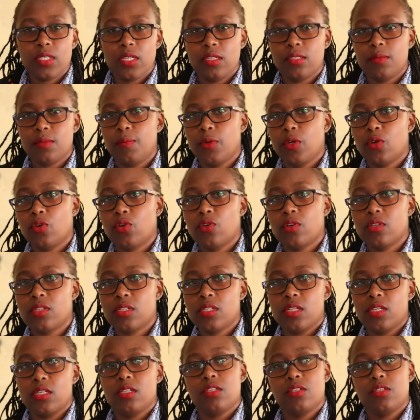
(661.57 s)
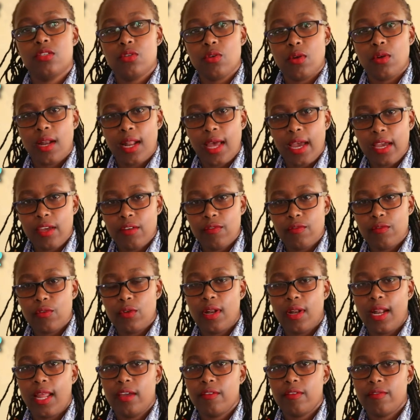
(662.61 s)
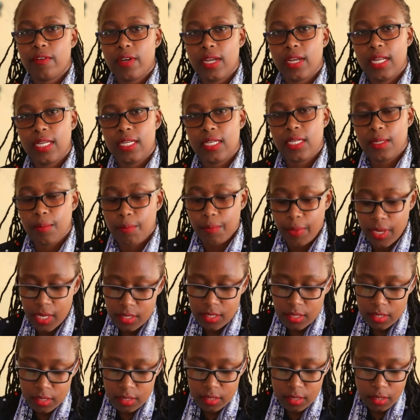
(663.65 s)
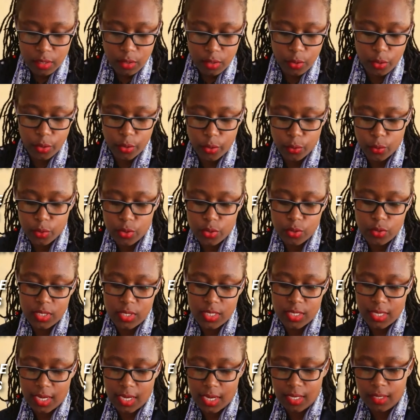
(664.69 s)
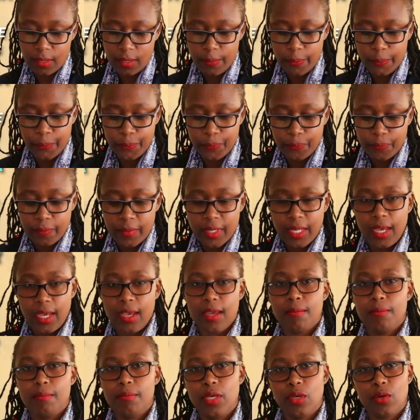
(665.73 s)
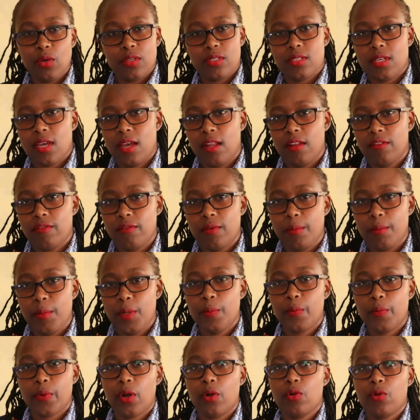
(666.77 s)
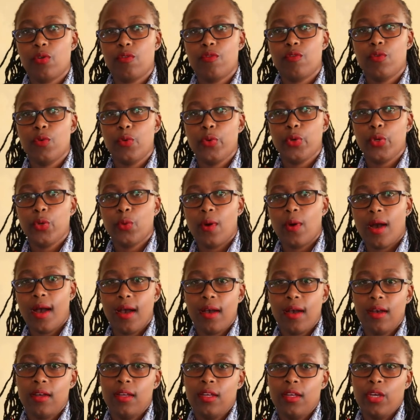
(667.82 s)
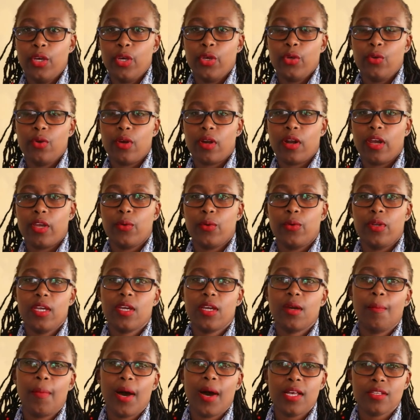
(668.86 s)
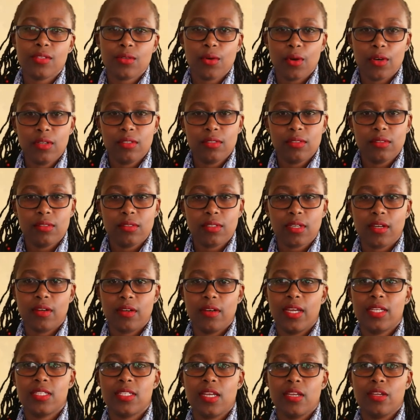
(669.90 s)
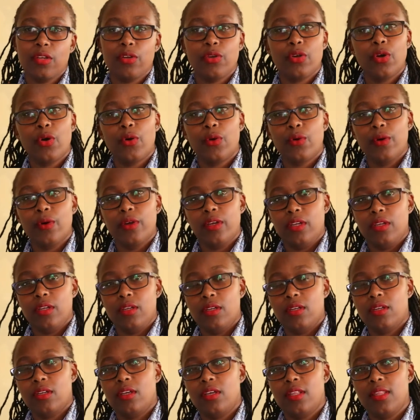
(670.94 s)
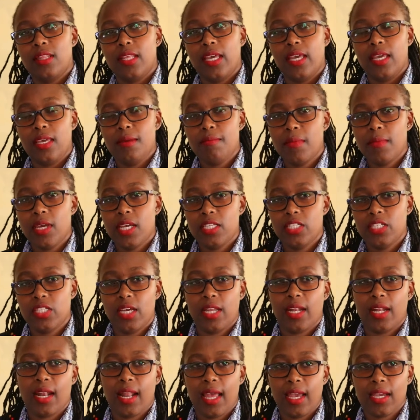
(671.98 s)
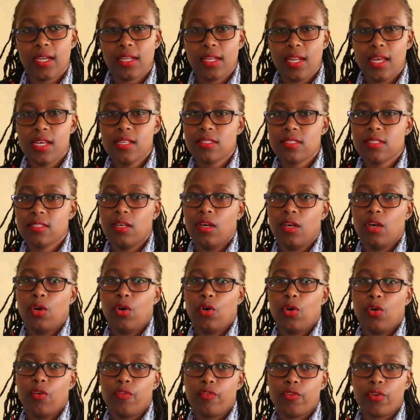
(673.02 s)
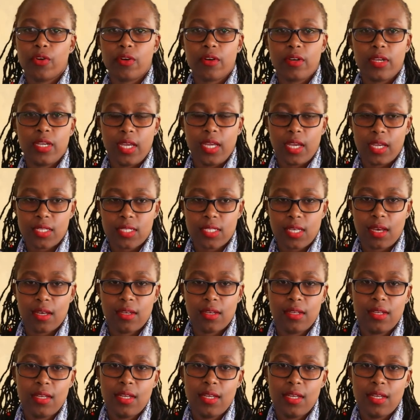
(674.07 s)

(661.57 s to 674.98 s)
it because it is your life. Your life really depends on what you decide. And be yourself. Be proud of who you are. You're a unique person created in the image and likeness of your creator.